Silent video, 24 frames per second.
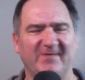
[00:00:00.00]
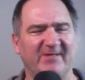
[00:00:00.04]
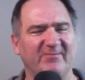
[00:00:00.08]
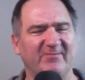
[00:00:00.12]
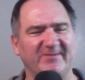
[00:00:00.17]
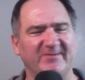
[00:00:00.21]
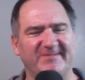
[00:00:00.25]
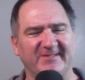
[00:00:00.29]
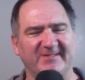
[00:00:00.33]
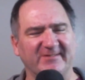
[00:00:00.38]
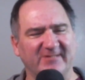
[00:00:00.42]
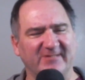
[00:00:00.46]
It
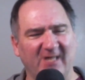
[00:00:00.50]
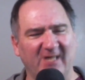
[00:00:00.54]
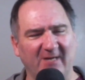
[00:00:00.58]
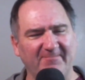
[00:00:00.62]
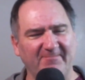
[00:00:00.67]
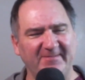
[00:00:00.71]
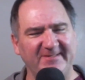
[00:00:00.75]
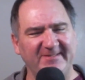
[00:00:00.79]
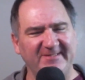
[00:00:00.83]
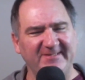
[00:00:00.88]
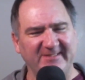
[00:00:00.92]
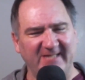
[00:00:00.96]
was
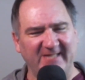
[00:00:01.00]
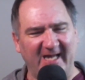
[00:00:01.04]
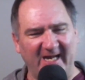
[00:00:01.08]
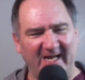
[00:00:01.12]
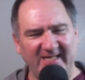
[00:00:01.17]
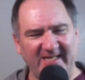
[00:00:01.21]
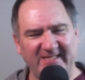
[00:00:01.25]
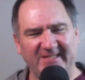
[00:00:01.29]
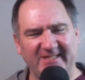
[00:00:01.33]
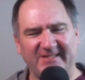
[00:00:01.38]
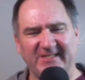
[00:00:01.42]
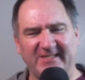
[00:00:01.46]
encompassing
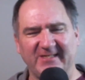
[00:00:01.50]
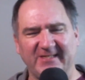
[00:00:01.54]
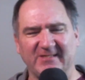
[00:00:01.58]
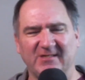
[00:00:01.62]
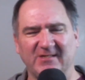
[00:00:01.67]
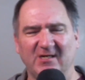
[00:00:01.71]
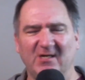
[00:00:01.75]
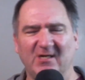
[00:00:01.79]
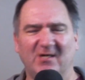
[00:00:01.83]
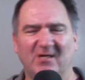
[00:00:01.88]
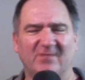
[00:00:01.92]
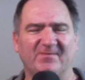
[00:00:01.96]

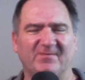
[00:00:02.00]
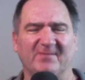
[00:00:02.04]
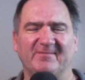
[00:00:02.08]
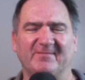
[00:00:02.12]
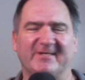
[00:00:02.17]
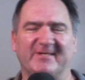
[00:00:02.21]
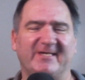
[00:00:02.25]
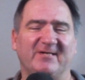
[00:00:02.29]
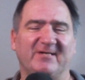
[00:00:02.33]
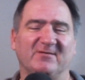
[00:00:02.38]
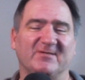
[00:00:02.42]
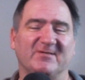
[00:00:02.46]
anything from
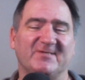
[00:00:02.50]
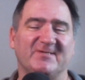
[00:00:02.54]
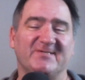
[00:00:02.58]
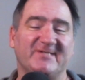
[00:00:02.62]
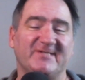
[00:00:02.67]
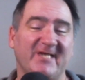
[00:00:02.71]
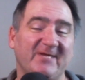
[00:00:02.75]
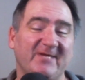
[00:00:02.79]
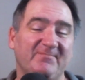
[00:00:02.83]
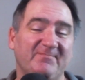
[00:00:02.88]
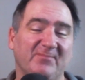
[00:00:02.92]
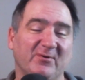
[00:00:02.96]
a killer
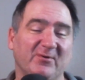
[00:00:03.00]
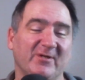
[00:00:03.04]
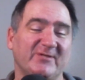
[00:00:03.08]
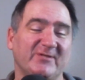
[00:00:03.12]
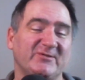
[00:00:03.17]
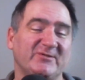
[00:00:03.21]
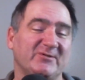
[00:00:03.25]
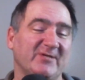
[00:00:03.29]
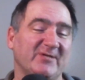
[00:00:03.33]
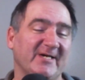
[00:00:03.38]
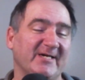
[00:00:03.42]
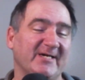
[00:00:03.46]

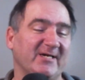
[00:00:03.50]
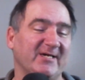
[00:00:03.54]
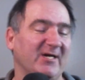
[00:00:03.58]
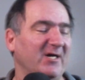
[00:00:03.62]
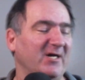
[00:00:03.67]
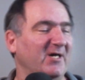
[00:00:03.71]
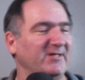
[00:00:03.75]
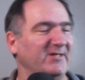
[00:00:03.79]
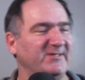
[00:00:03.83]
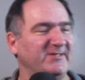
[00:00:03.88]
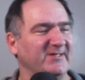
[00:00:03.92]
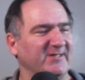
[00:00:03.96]
skateboard trick
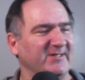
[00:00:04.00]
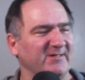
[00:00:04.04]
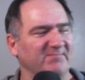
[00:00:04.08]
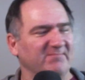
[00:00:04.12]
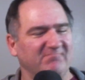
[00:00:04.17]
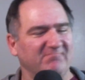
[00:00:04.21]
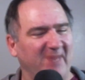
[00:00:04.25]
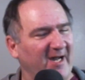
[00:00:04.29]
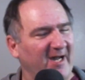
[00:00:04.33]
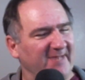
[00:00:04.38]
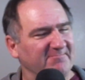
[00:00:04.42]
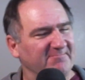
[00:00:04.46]
to
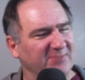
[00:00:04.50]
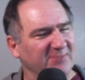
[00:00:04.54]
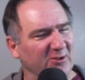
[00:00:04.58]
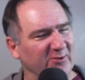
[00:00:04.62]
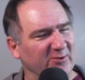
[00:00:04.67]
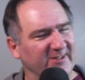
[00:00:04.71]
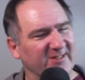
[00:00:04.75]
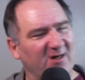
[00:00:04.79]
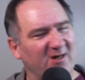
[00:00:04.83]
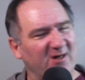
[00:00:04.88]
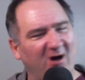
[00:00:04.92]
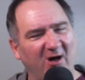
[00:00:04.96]

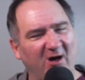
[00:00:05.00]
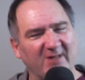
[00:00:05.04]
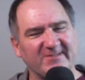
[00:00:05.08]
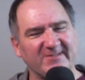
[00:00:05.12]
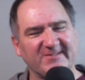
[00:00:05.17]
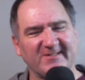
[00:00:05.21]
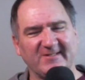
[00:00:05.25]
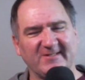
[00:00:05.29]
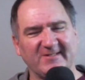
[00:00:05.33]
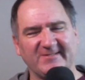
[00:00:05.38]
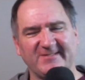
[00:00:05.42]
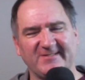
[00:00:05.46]
mind-blowing
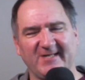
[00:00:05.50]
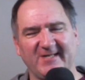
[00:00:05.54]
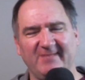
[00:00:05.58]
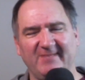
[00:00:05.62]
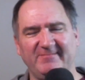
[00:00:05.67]
concerts.